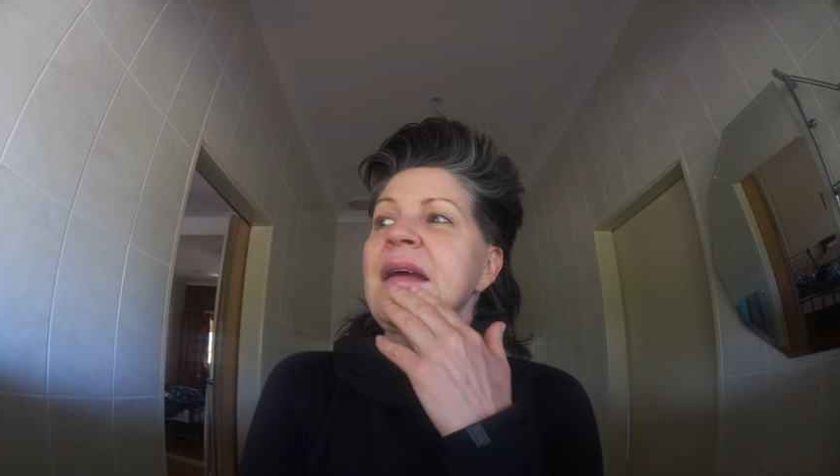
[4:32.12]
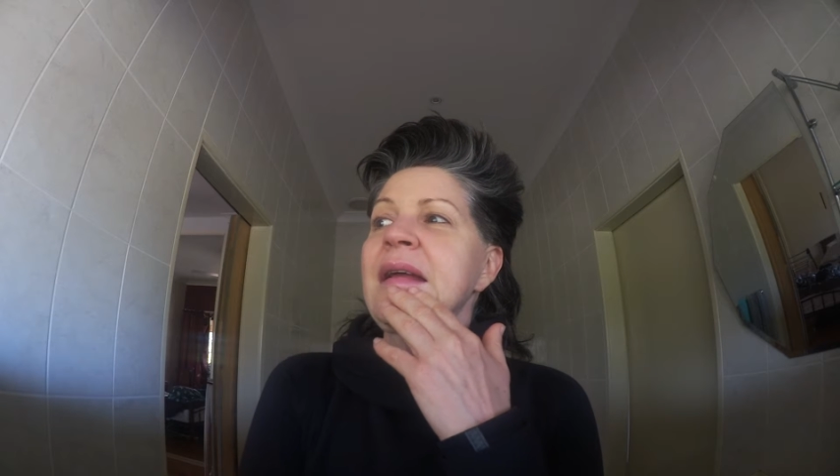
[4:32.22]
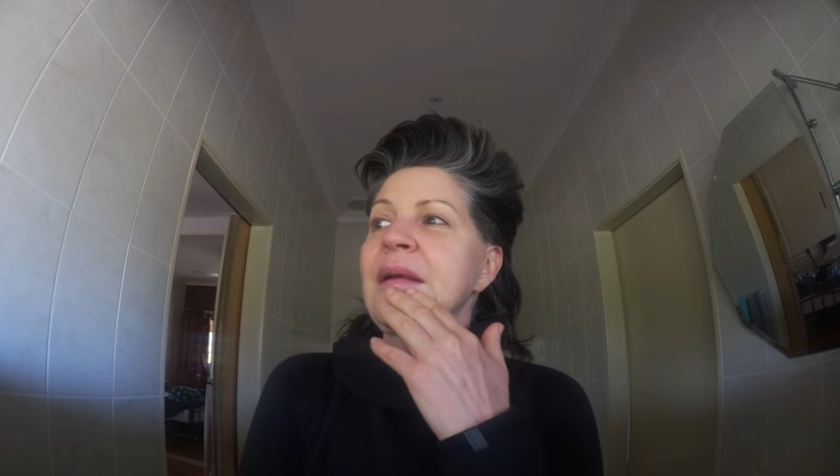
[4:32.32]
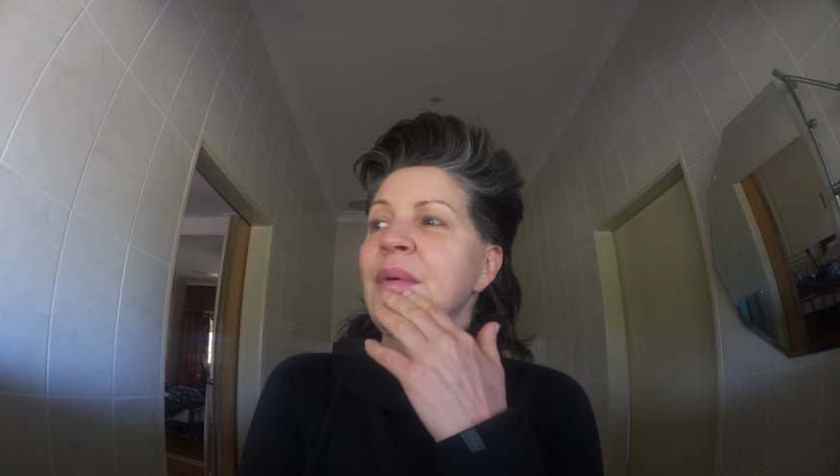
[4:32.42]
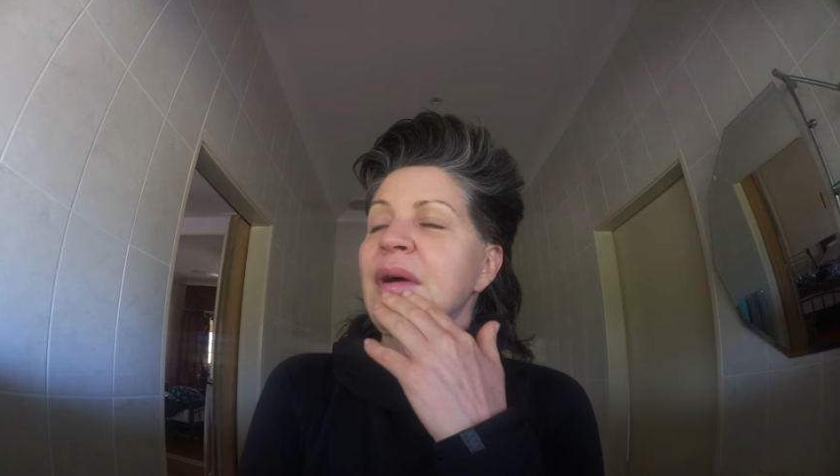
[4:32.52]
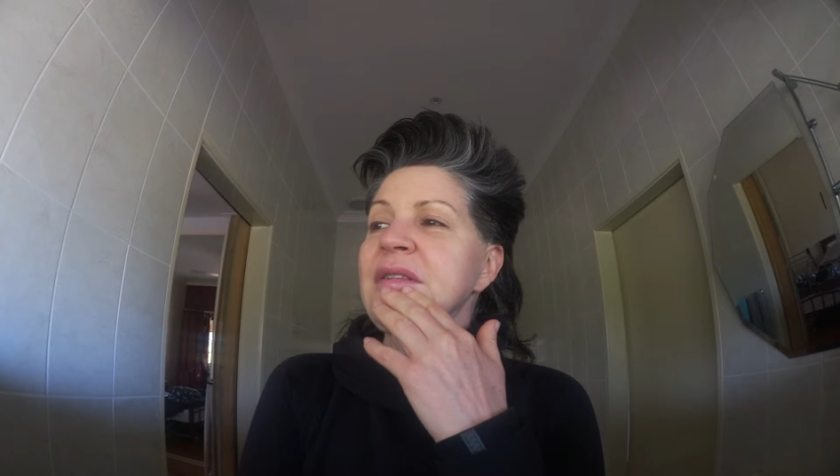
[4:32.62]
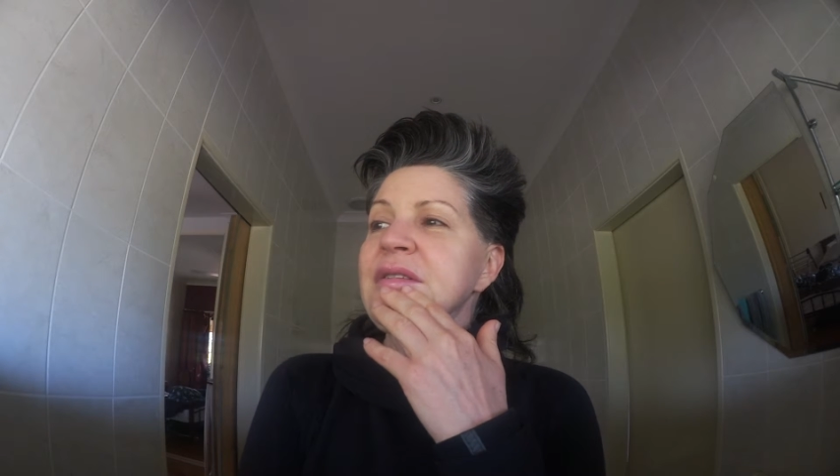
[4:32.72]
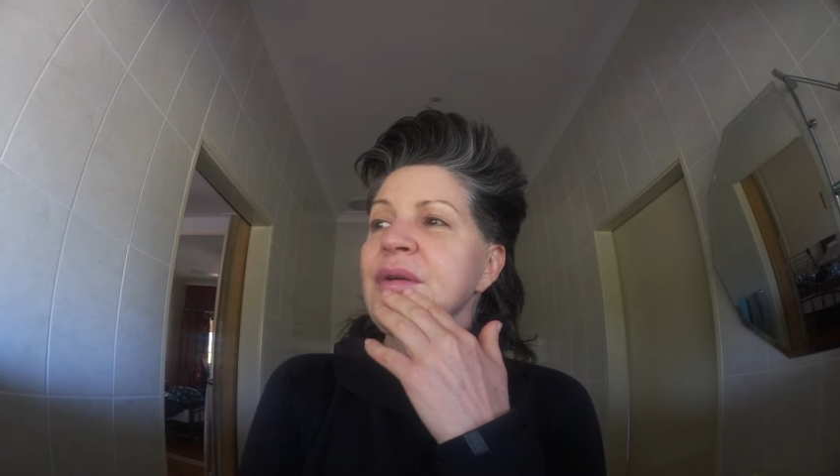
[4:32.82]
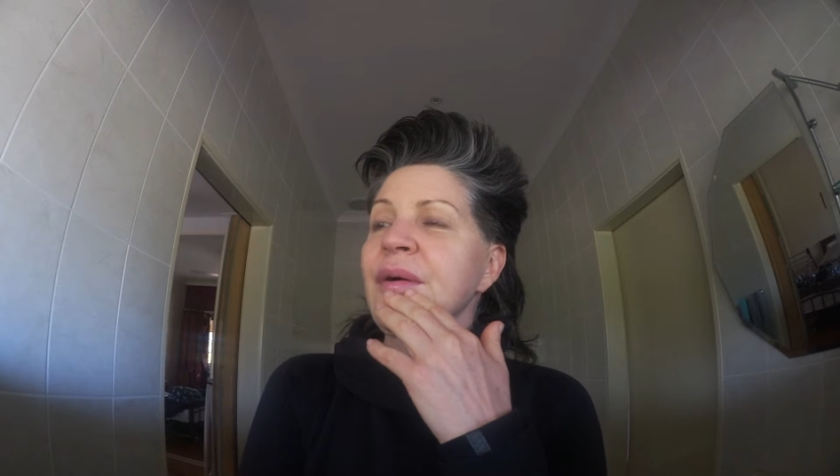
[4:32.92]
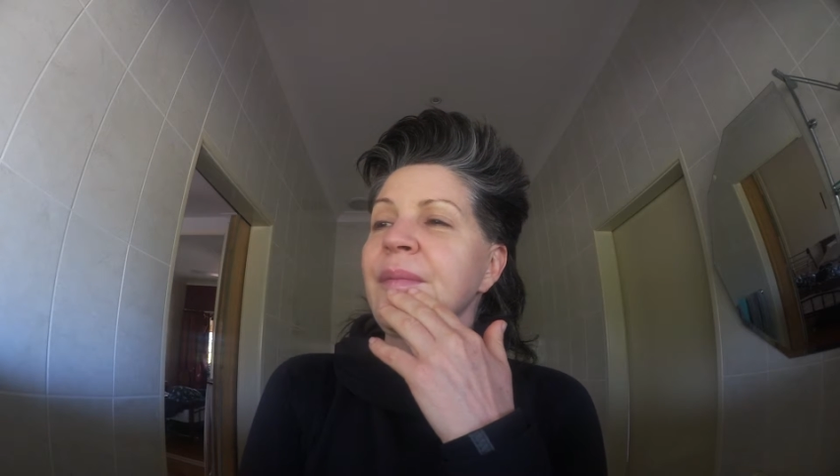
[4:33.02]
Anyway,
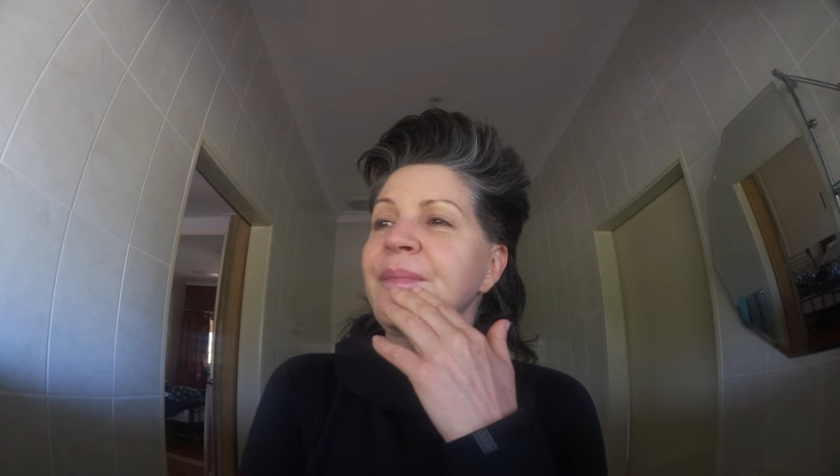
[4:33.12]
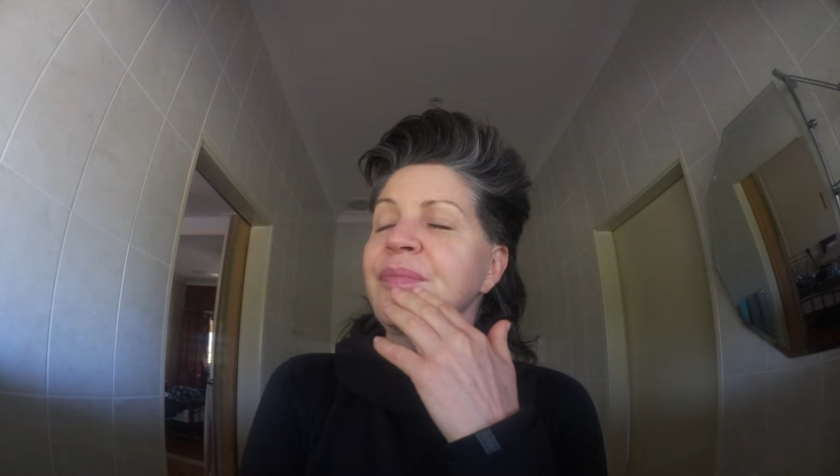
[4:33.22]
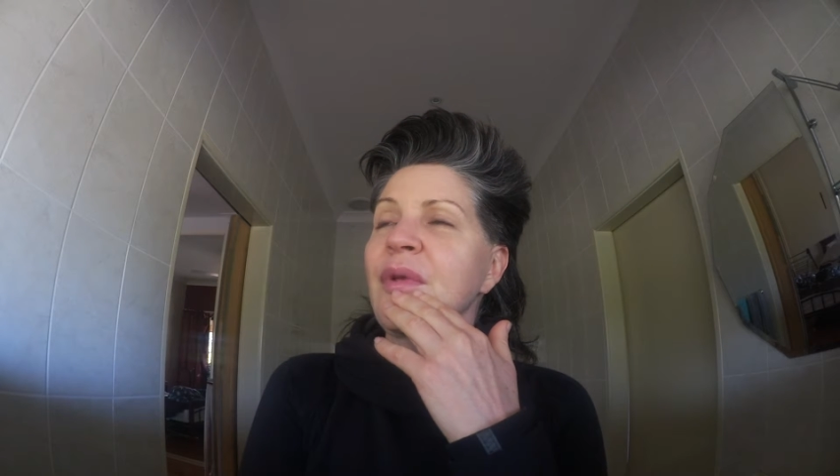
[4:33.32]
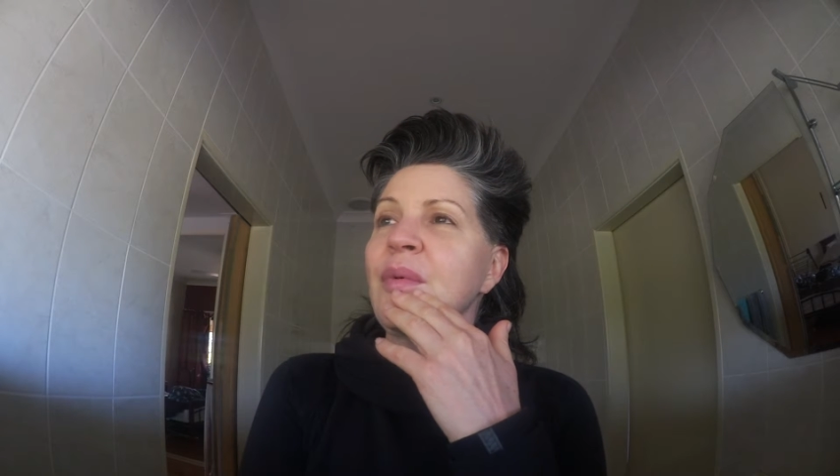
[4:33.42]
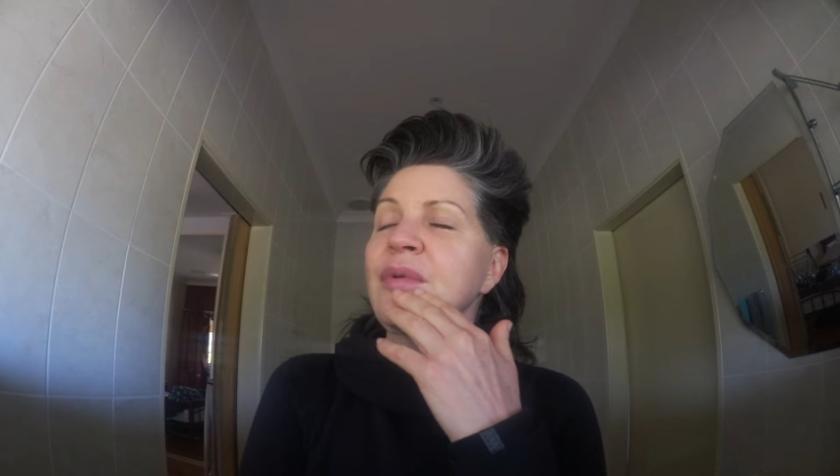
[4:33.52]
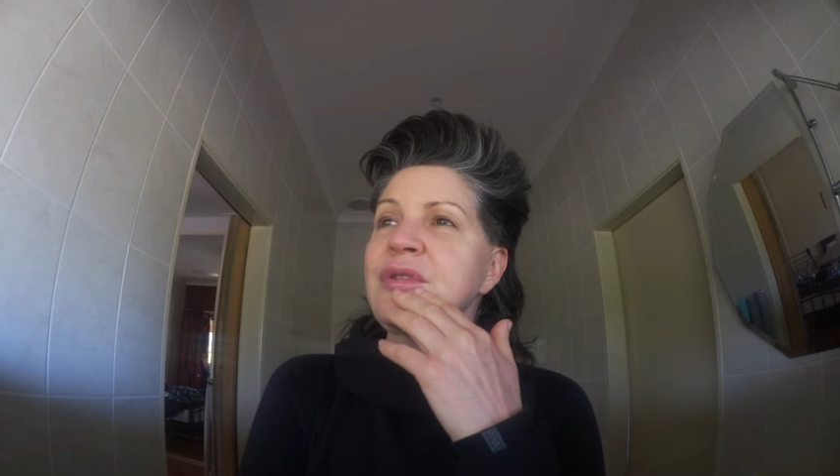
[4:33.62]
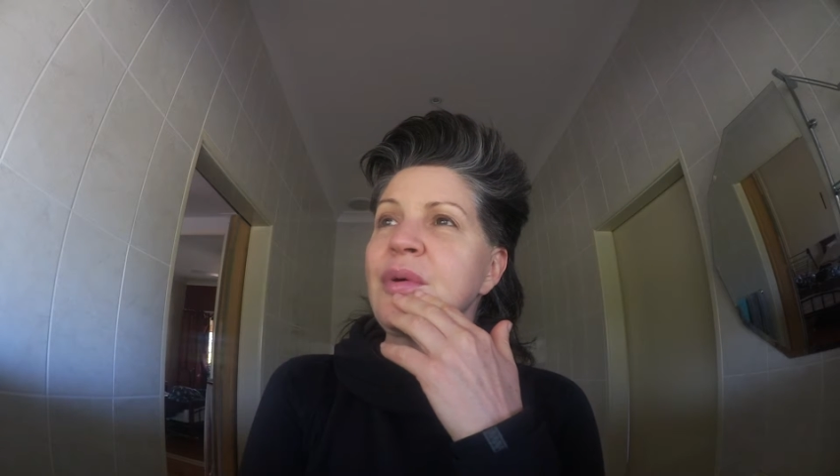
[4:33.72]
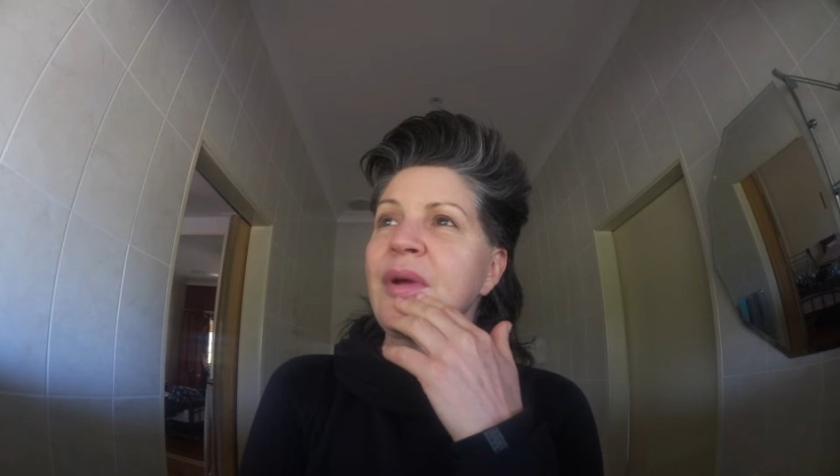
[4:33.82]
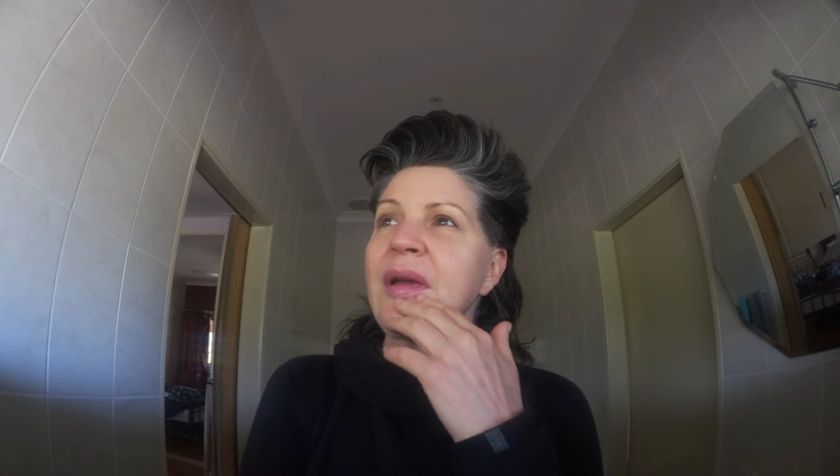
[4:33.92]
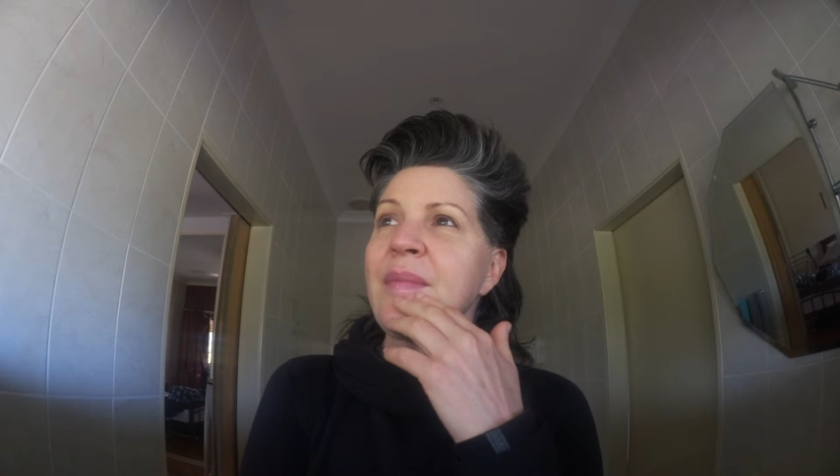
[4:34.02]
so we were
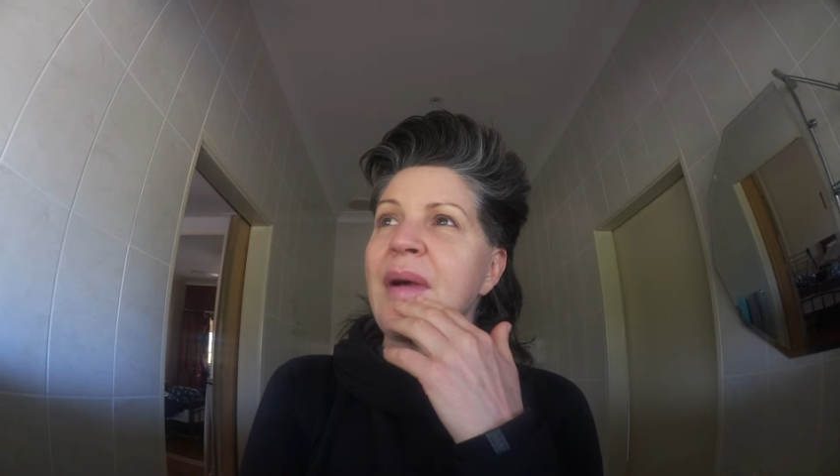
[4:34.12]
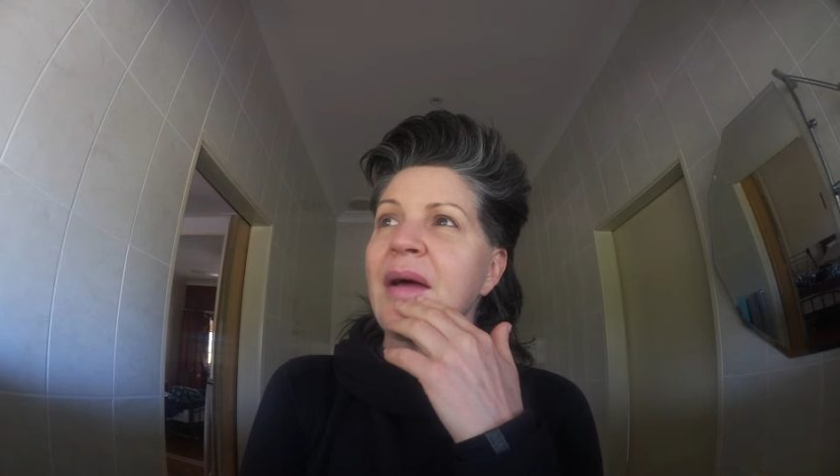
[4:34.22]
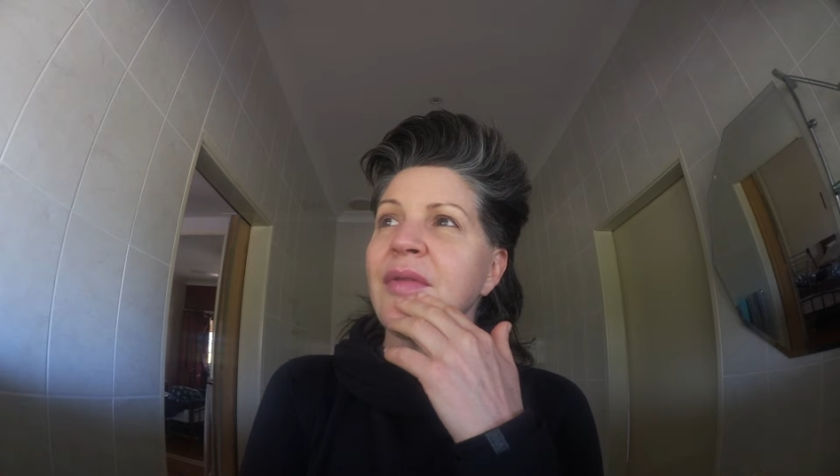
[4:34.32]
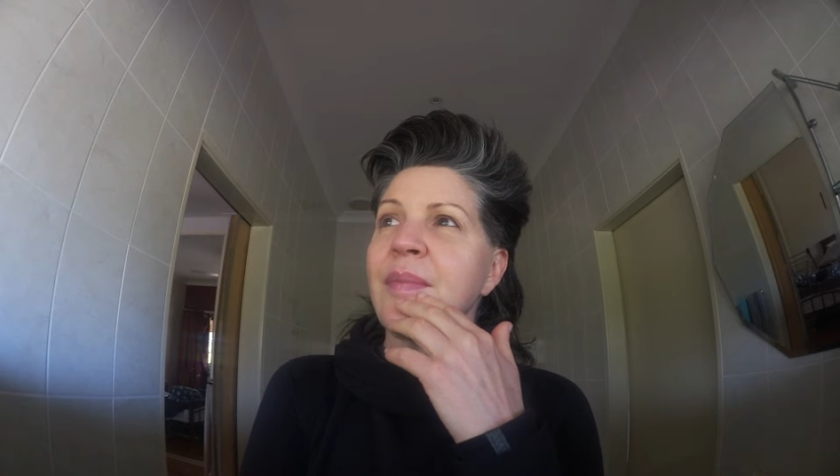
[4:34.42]
talking about